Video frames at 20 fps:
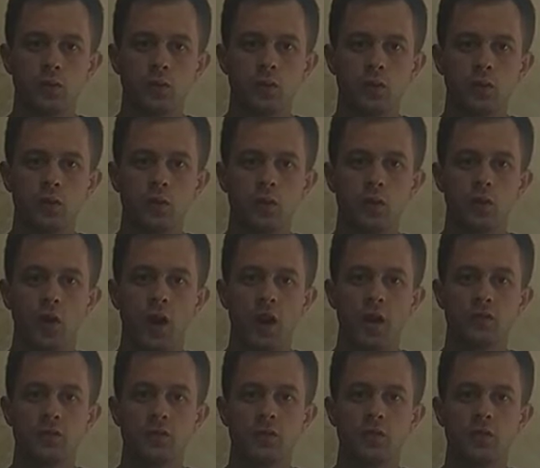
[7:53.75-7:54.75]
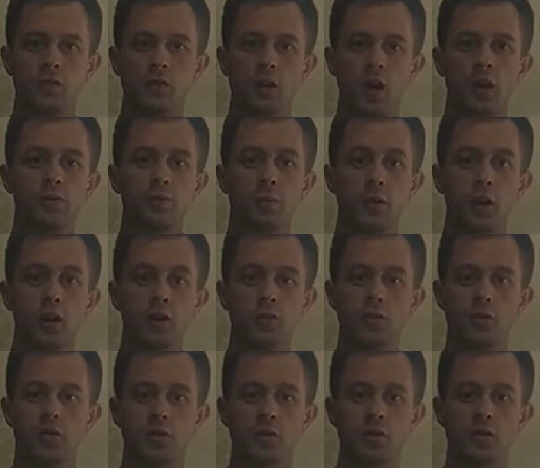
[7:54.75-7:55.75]
You have to help
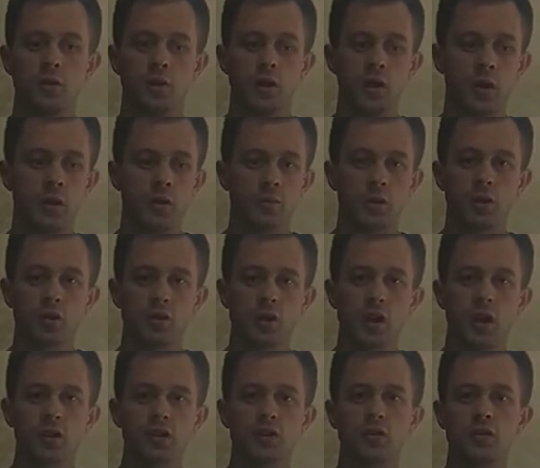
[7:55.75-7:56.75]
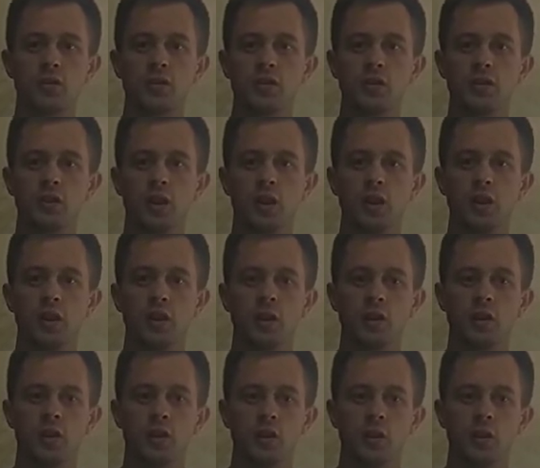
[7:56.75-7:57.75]
others, because others, they
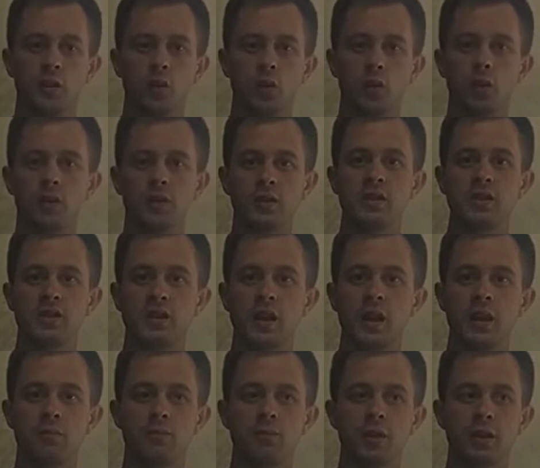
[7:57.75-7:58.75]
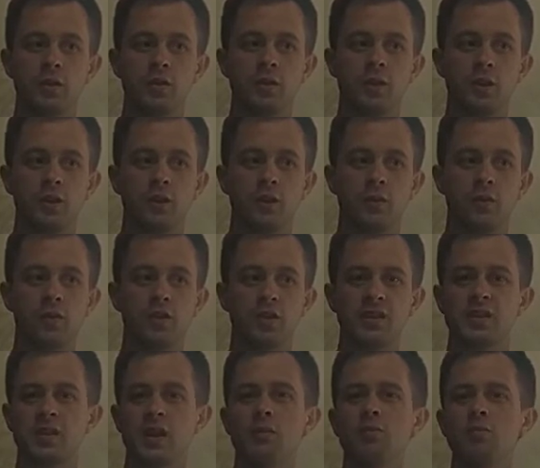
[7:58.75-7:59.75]
want the same, but for
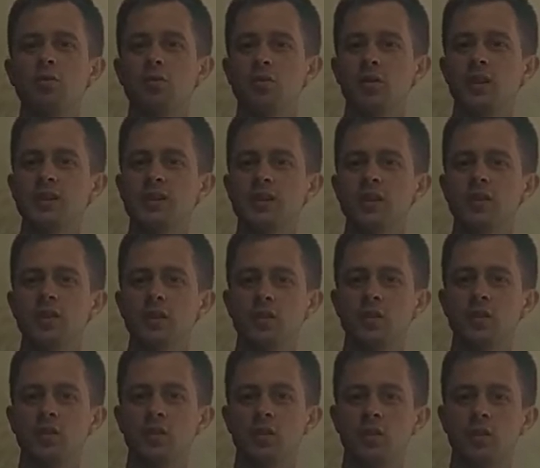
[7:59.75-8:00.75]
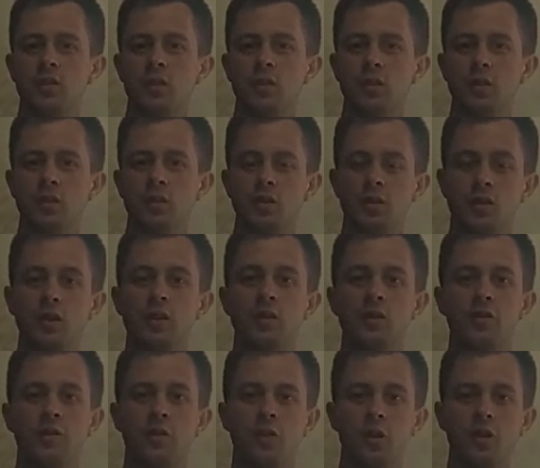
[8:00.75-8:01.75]
some reason, you did it
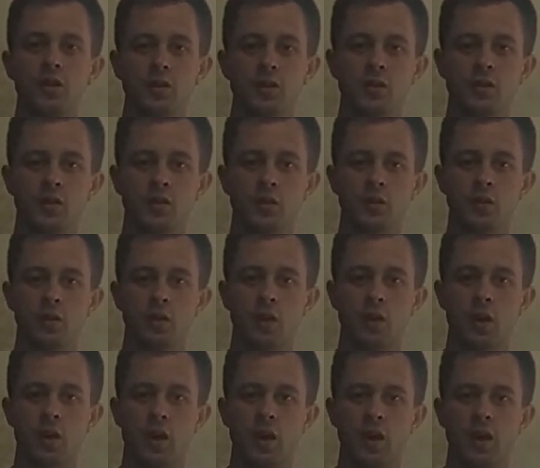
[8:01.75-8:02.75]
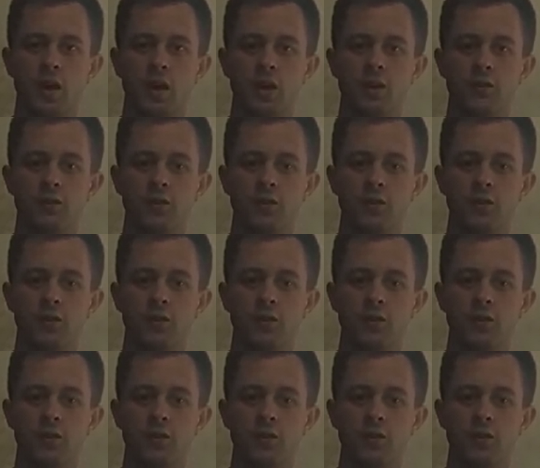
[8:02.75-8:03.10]
first. And if